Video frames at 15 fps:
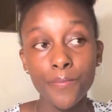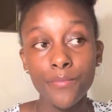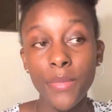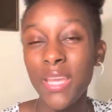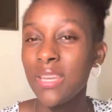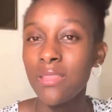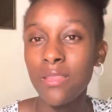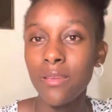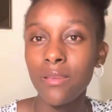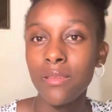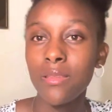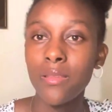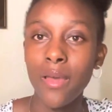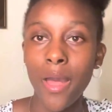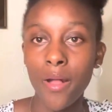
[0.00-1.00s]
anything in
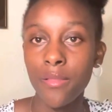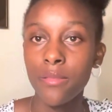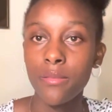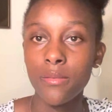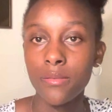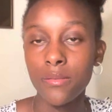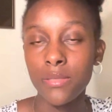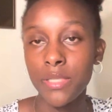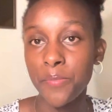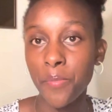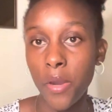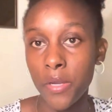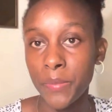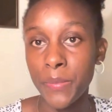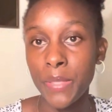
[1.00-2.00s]
the health
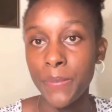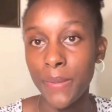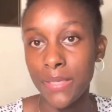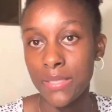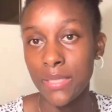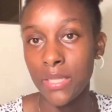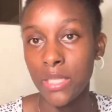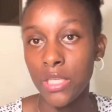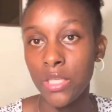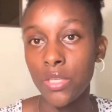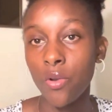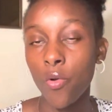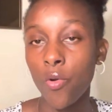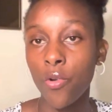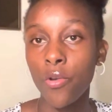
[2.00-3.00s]
department basically,
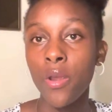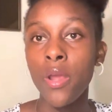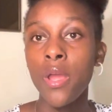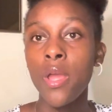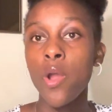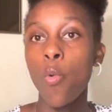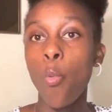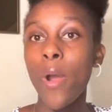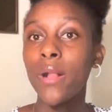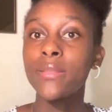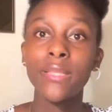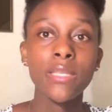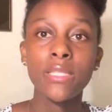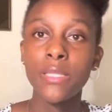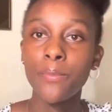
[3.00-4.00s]
or
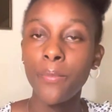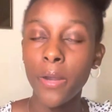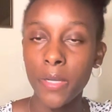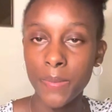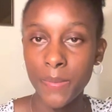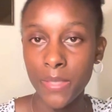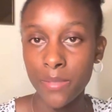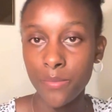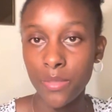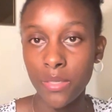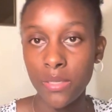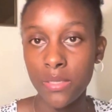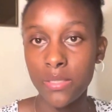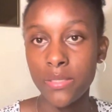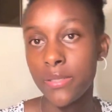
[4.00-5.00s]
wellness department,
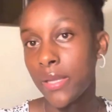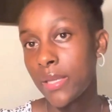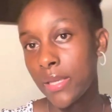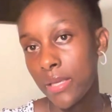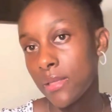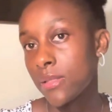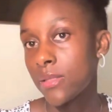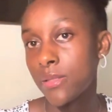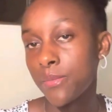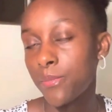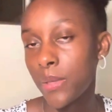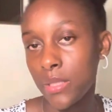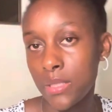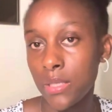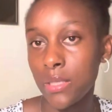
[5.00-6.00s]
because that is
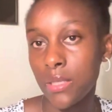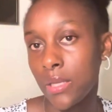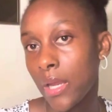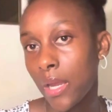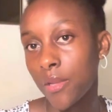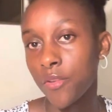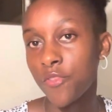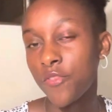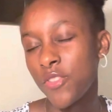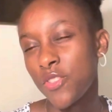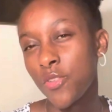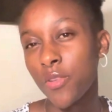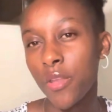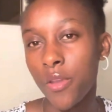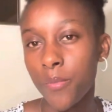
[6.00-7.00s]
basically kind of
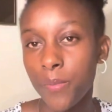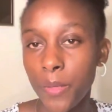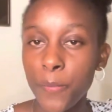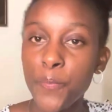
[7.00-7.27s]
physiotherapy.